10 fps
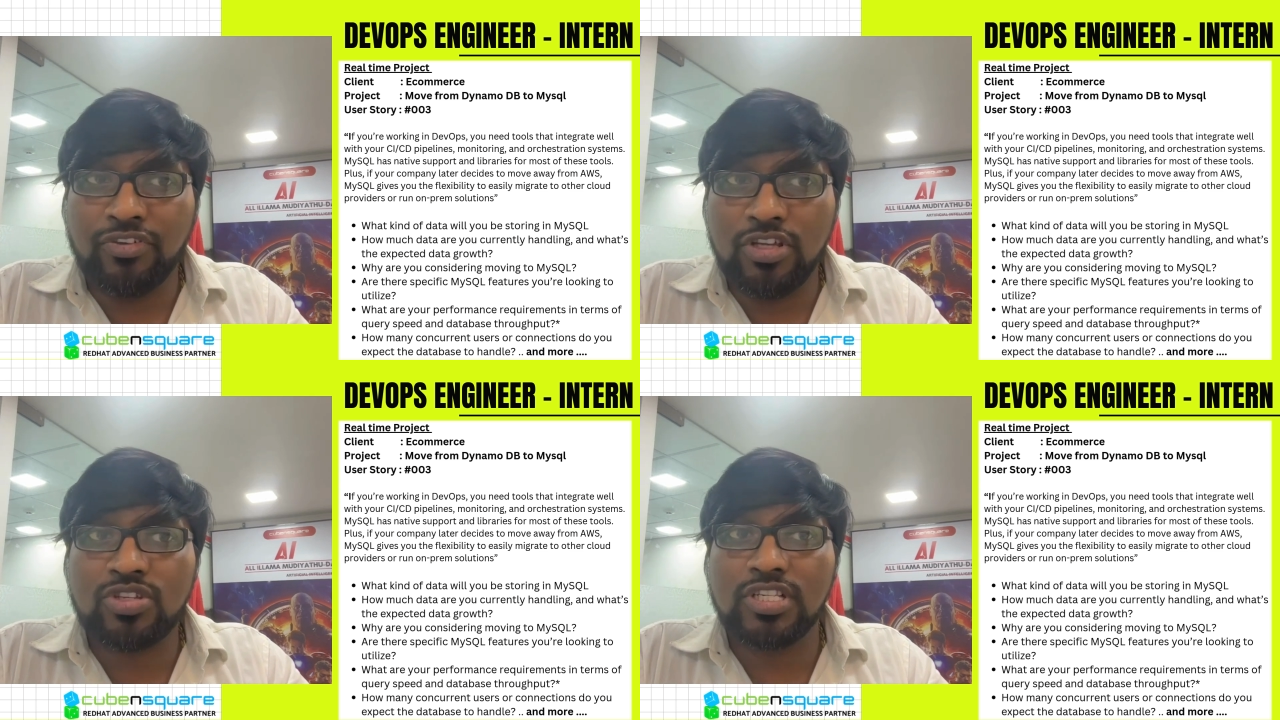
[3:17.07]

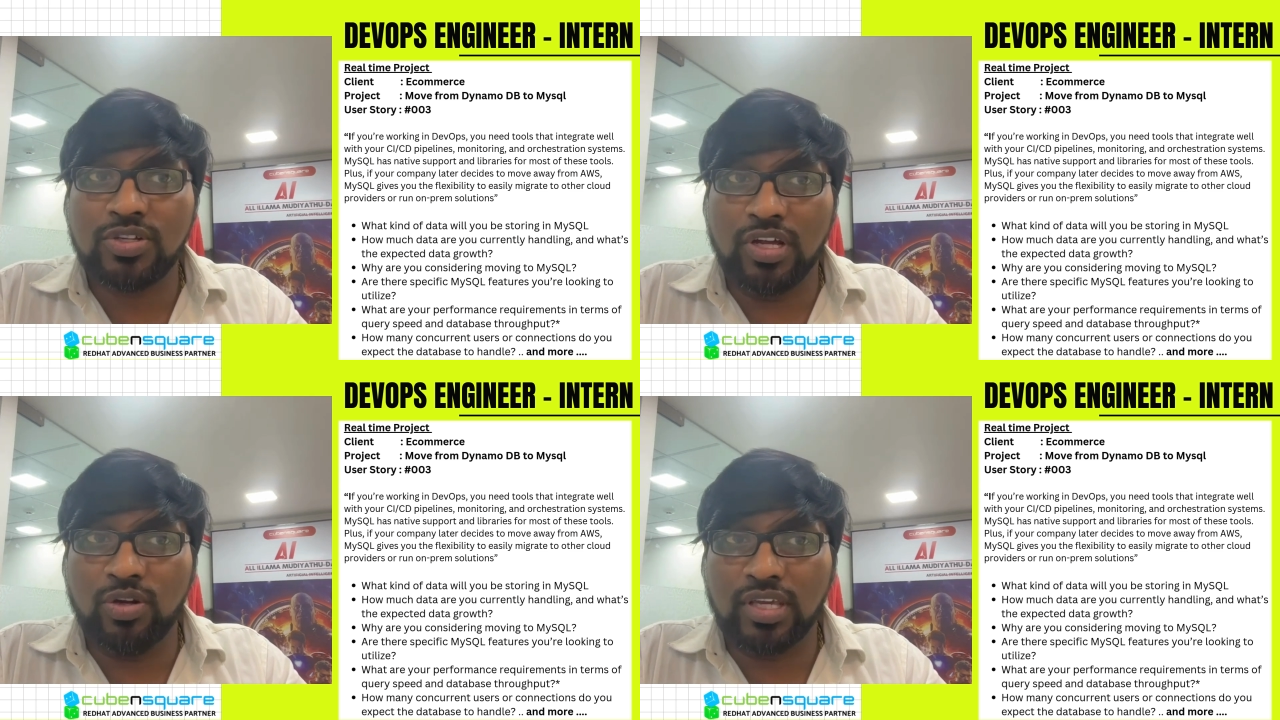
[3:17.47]
features
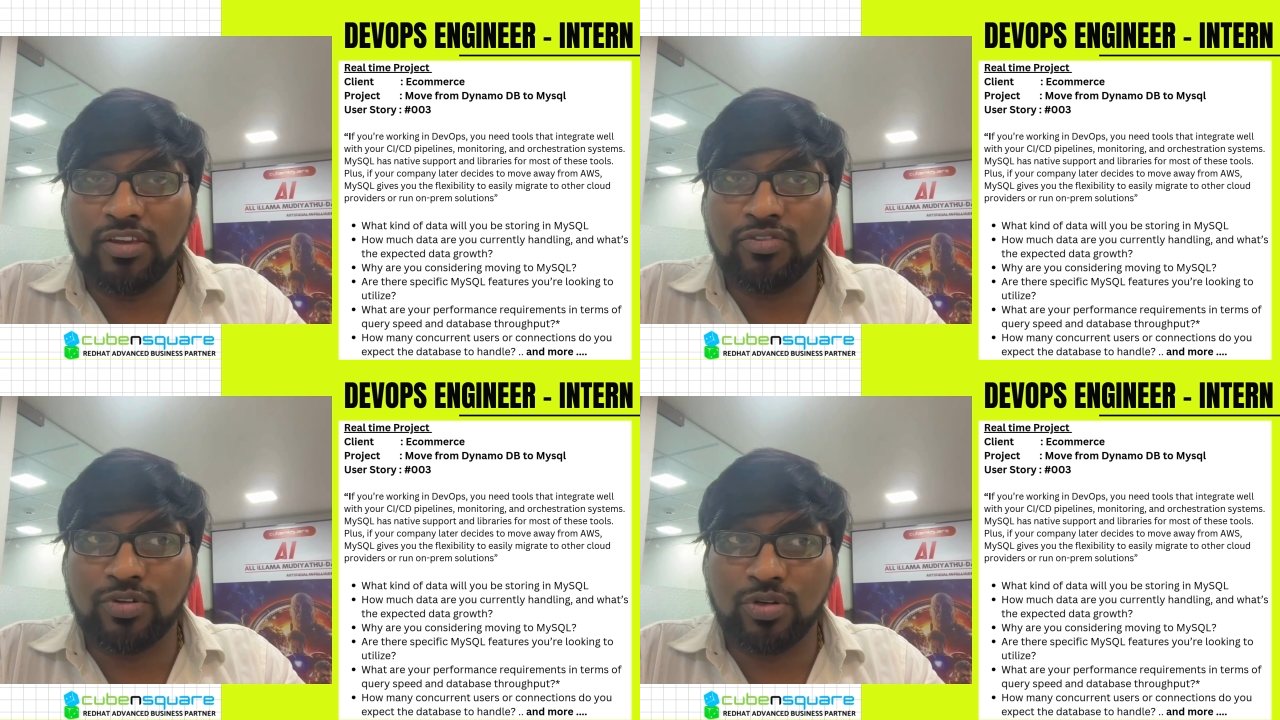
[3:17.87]
you are looking
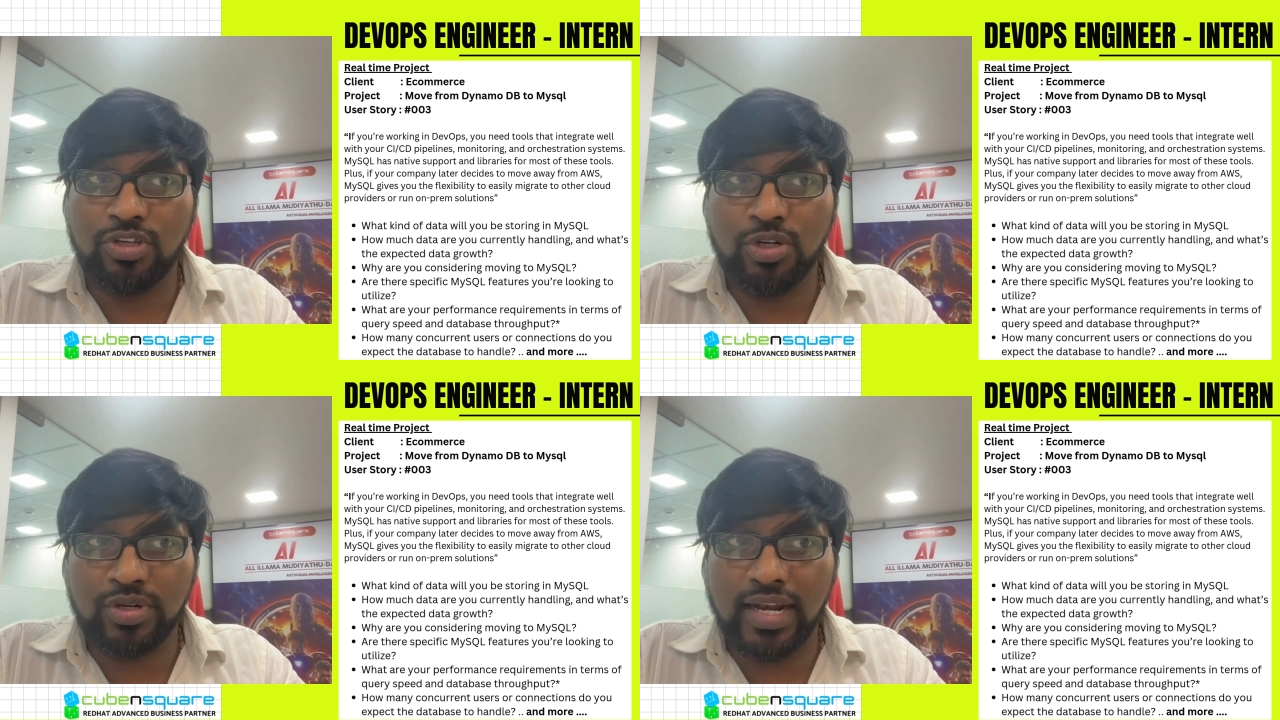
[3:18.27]
to
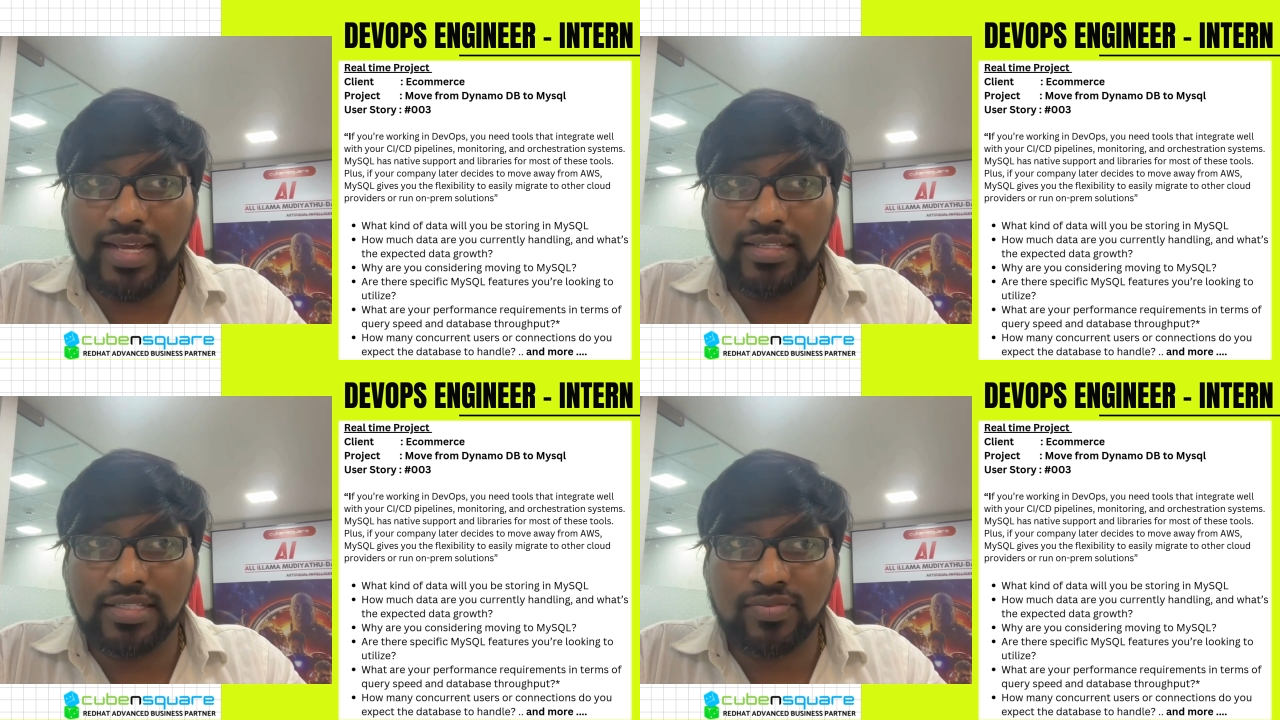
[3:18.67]

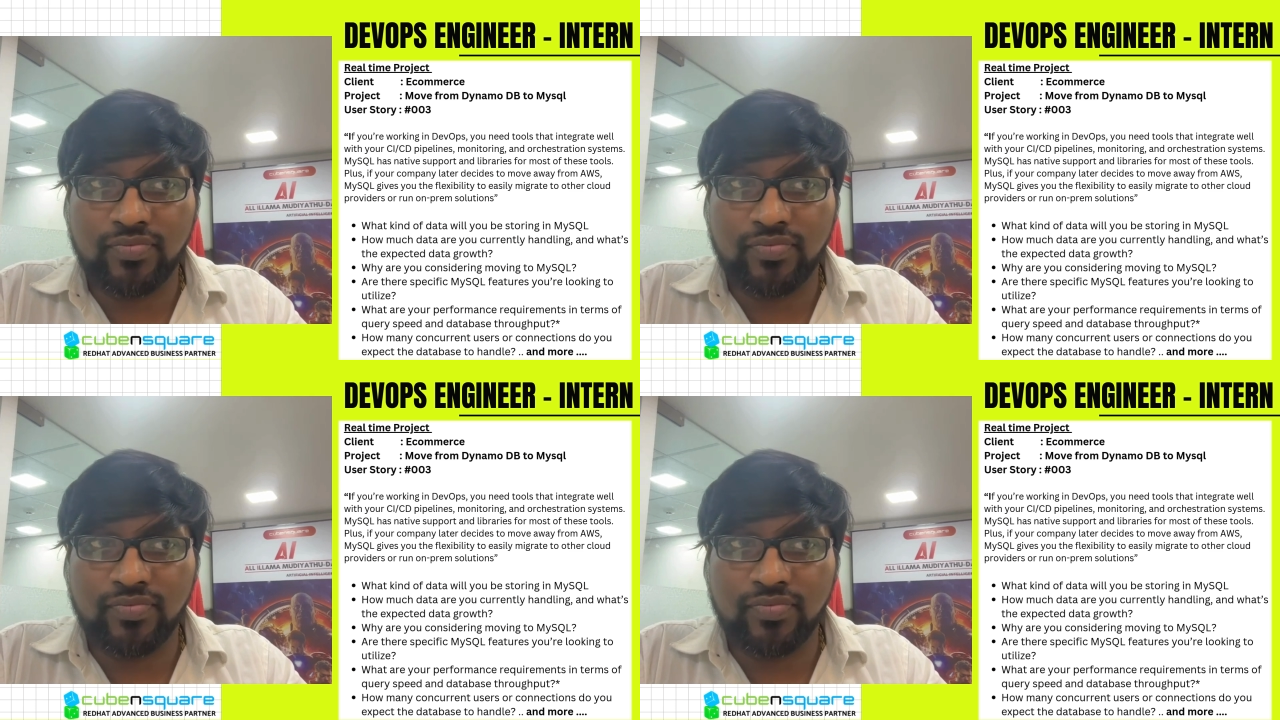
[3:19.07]
utilize?